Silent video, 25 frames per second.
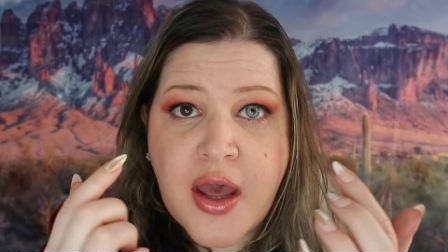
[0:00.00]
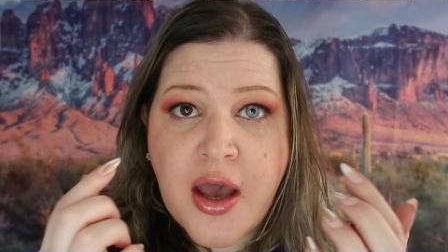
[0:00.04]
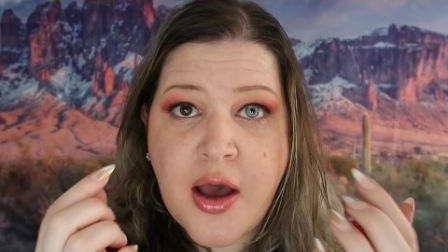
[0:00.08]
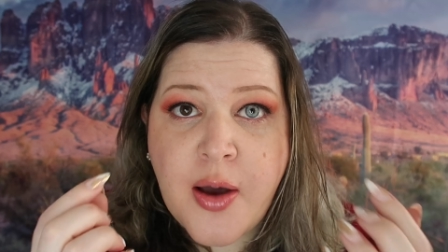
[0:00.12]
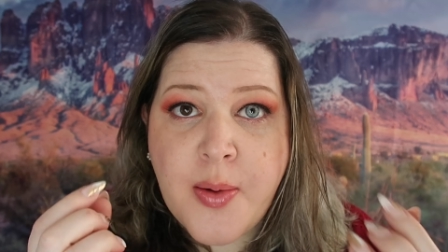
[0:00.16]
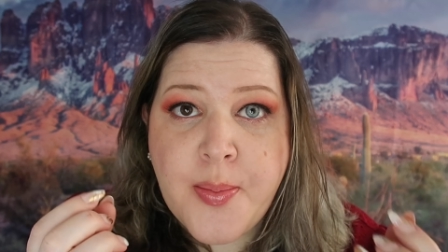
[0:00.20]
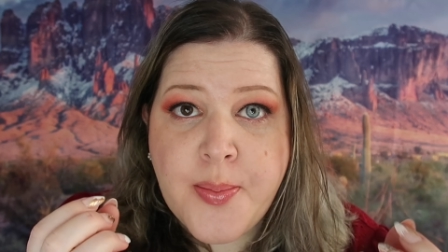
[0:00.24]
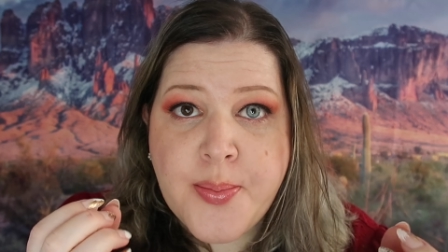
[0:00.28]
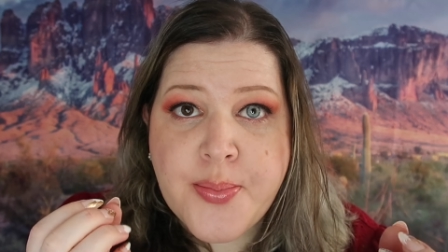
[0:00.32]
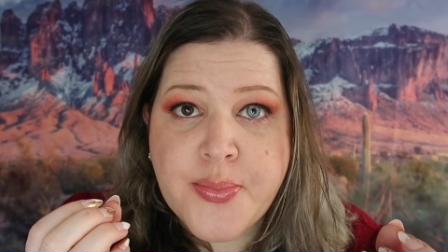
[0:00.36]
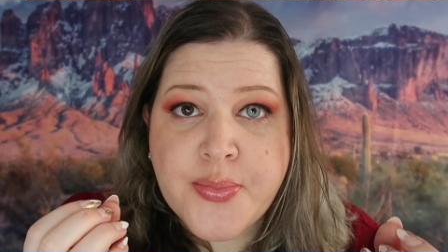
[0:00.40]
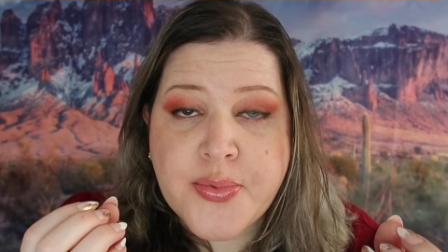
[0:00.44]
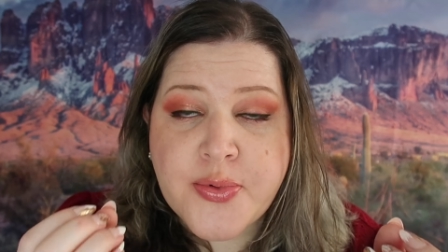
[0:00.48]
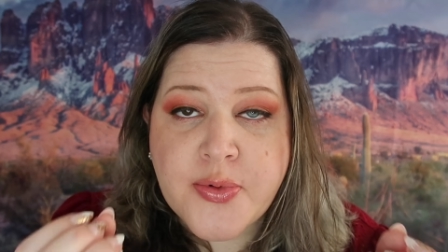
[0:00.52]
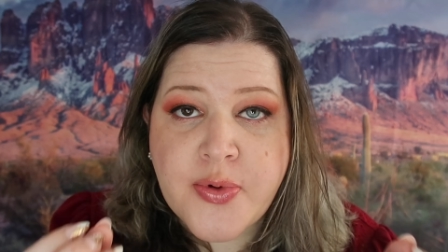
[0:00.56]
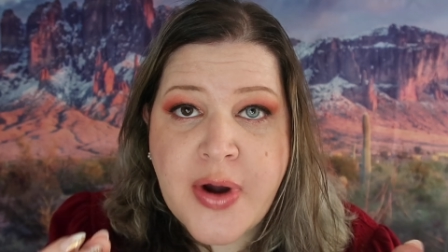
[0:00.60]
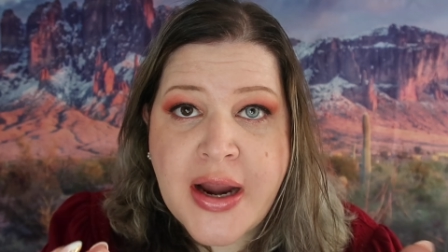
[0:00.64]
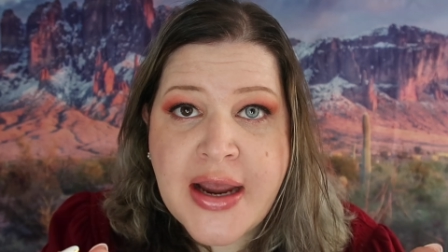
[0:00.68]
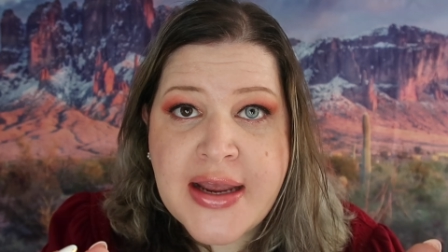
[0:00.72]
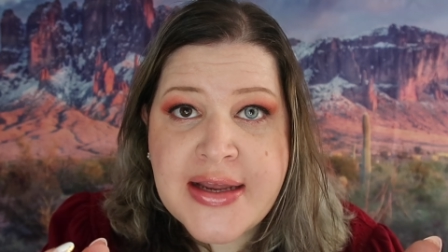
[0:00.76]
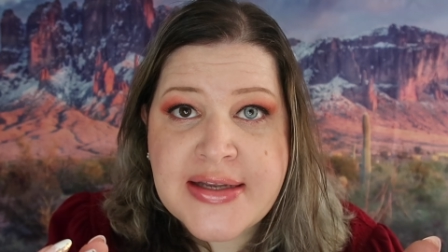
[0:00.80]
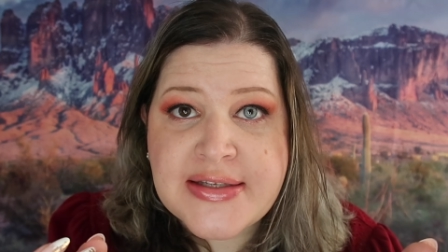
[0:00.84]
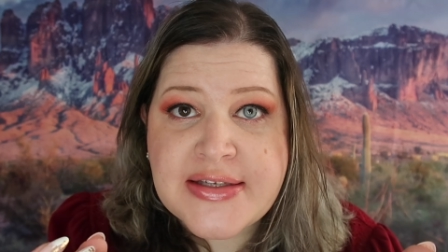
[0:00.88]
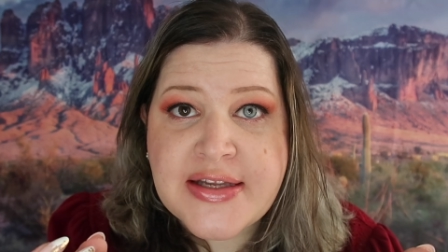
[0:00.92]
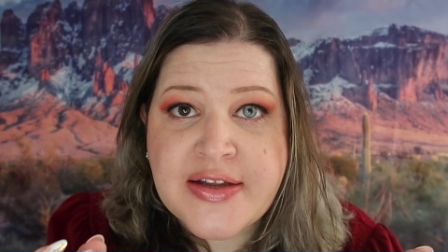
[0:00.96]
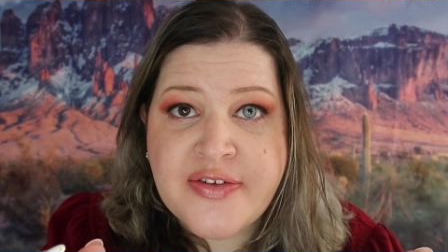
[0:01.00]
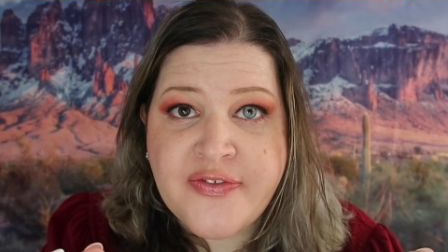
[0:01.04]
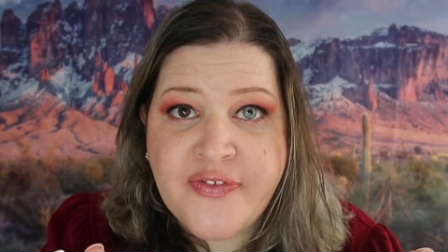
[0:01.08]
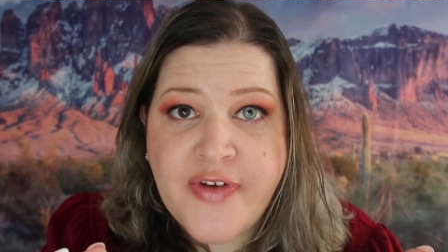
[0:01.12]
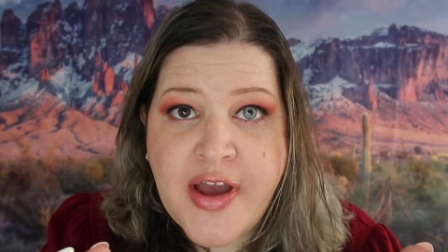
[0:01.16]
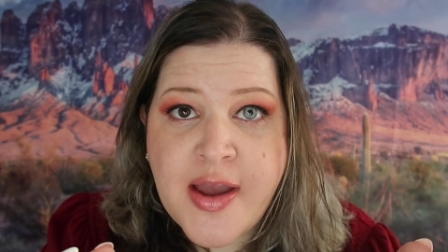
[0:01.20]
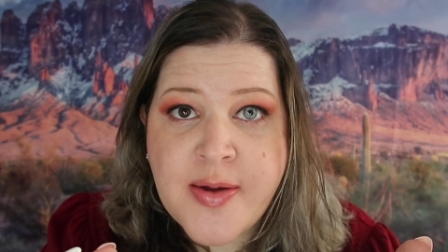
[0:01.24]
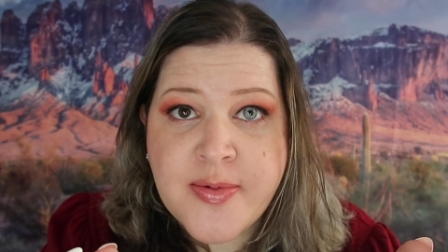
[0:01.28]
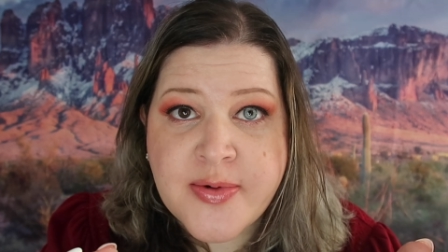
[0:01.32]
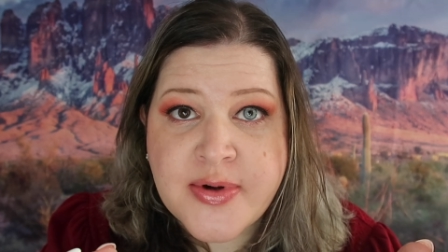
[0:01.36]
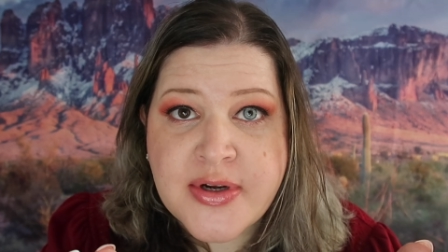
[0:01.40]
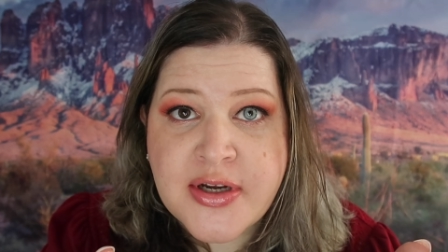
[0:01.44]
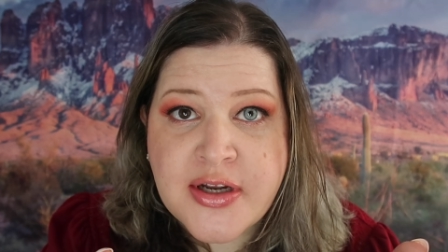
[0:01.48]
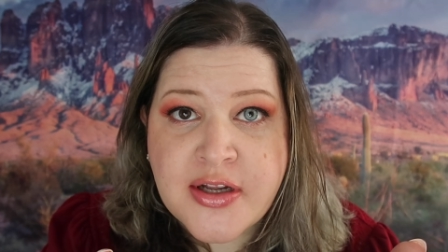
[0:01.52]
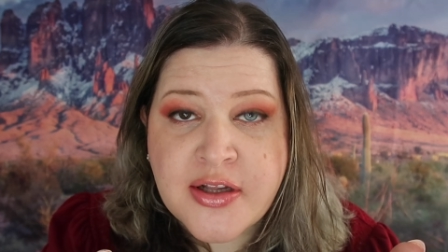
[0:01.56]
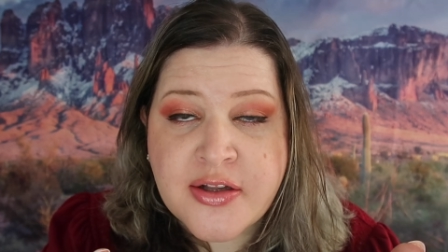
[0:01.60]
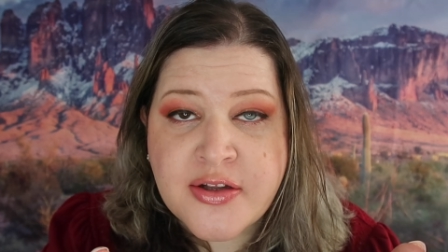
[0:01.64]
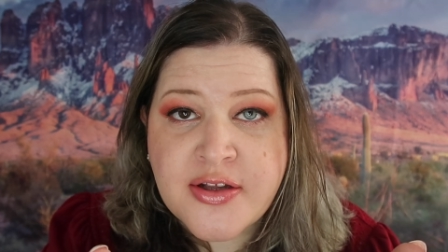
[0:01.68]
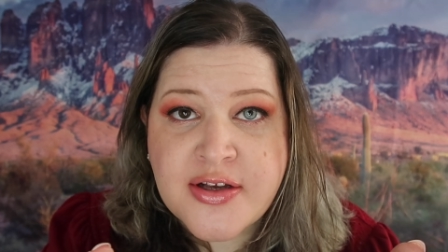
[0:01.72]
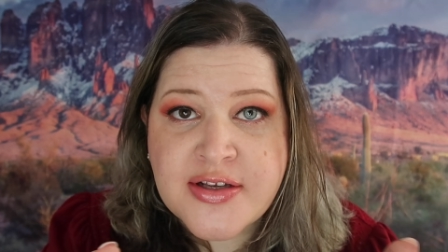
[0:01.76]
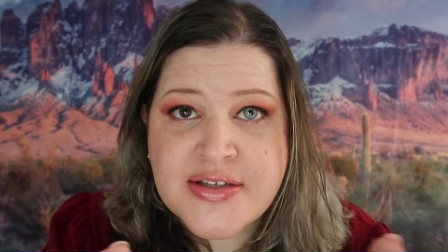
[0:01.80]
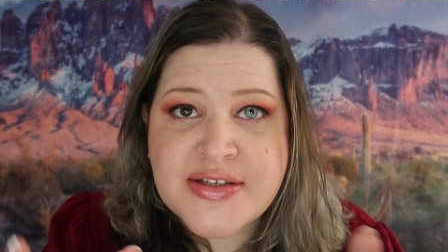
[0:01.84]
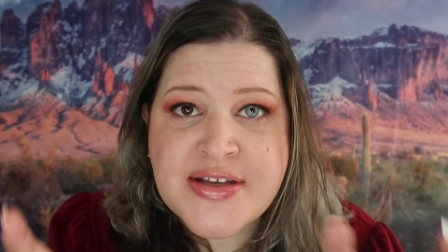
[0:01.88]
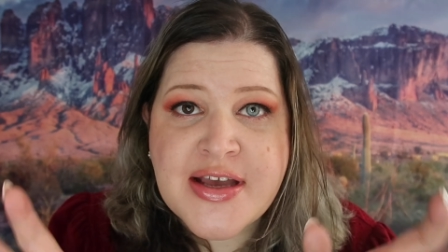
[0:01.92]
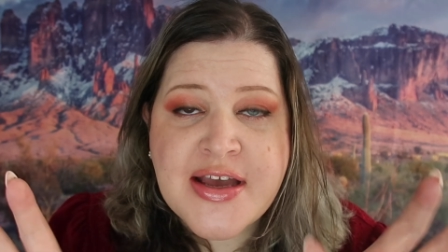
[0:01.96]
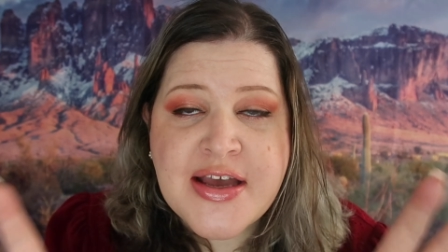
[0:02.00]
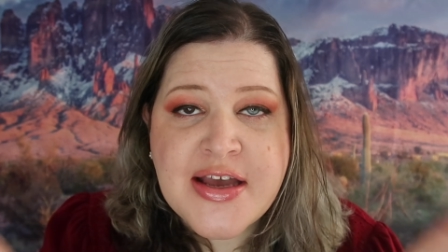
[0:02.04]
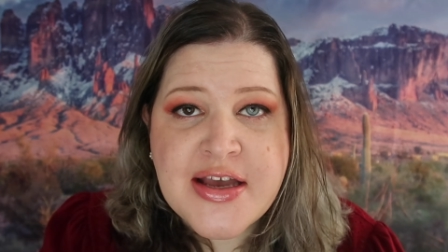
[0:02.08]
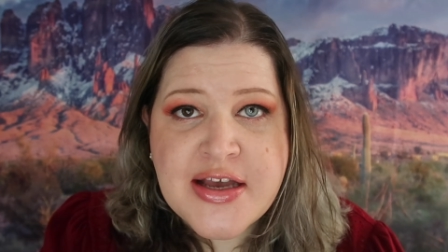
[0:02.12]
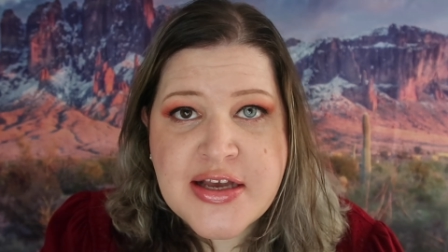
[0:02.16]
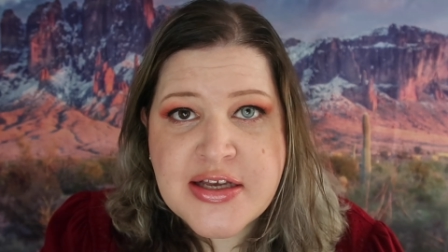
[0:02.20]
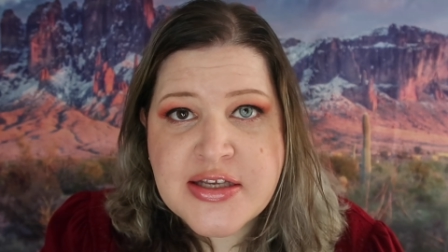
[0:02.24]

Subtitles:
how bright and vibrant it looks.